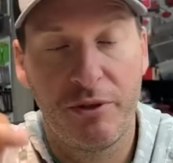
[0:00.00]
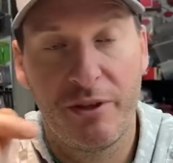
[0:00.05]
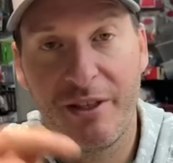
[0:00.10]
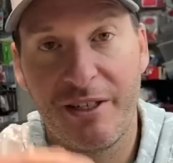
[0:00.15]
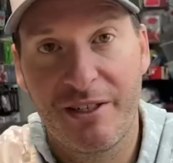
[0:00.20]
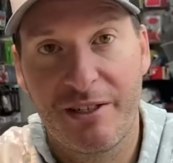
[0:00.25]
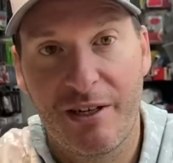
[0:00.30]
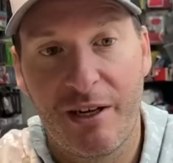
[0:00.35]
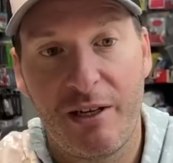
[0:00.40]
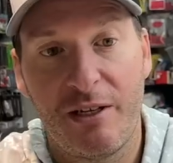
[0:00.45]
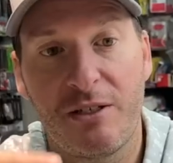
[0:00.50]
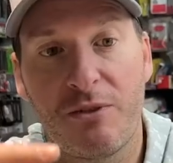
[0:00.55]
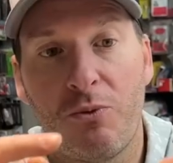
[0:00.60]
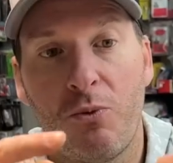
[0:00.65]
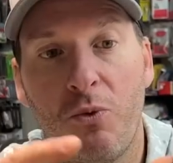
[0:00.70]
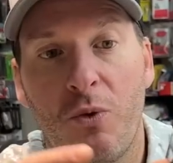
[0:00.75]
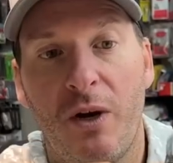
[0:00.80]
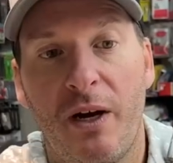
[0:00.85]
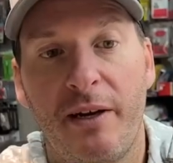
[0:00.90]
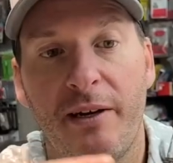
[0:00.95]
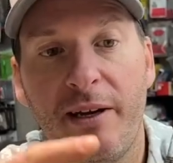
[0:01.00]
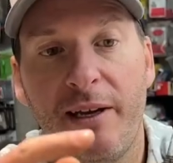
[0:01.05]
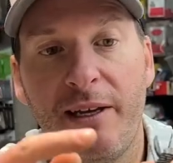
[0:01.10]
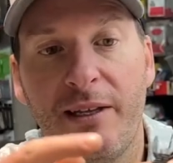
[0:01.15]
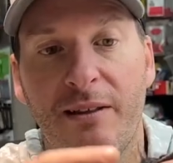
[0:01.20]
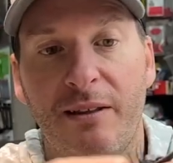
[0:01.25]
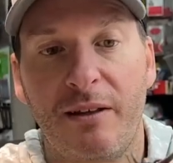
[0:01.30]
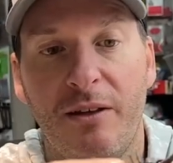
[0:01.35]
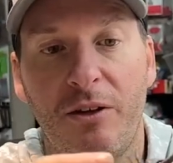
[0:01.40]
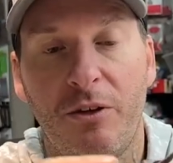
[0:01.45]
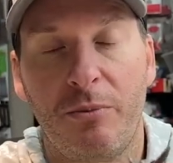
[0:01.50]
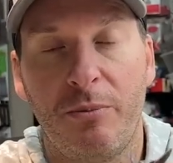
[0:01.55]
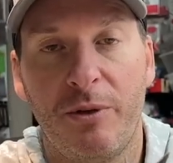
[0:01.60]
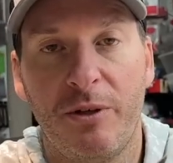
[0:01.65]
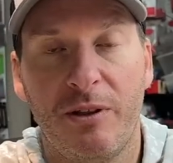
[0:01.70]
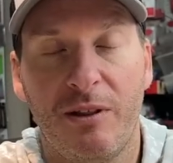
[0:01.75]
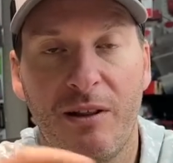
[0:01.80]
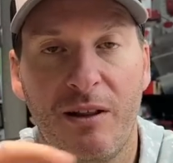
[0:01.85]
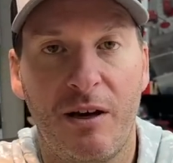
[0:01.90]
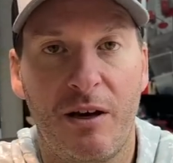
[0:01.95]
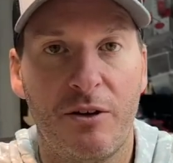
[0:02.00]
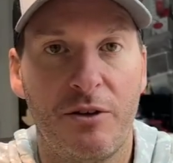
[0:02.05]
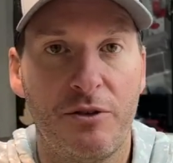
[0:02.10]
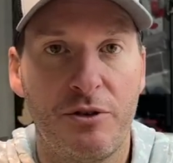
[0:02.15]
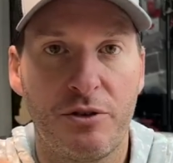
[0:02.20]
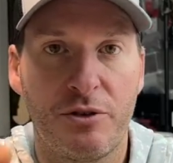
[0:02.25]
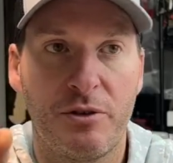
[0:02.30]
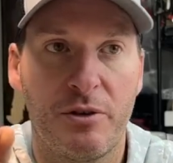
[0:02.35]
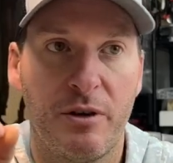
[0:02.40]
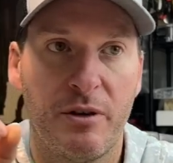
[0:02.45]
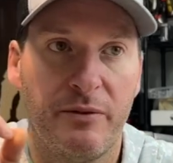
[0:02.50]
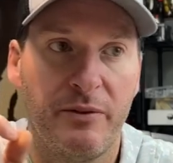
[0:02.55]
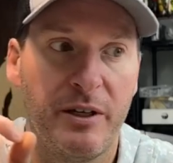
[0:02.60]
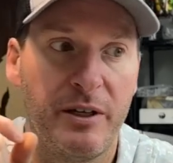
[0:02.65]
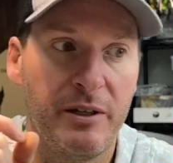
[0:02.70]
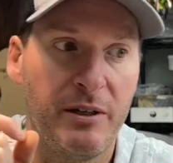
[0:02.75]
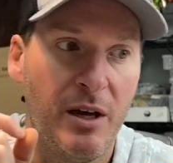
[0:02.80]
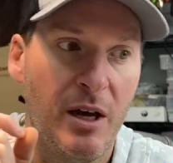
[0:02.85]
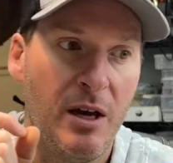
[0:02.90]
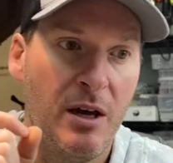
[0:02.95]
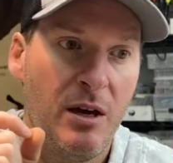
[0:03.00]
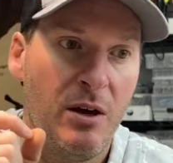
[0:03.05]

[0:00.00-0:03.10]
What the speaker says: in this case, want a little bit larger of a